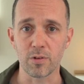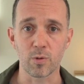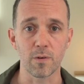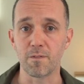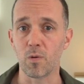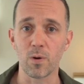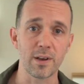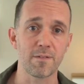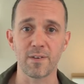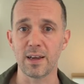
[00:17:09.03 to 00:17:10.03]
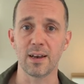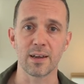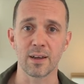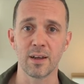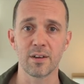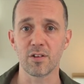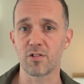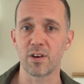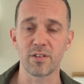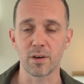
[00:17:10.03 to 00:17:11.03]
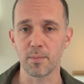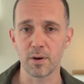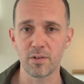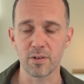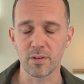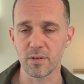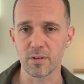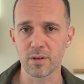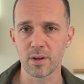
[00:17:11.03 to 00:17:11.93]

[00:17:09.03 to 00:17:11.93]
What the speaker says: to avoid feeling distressing emotions.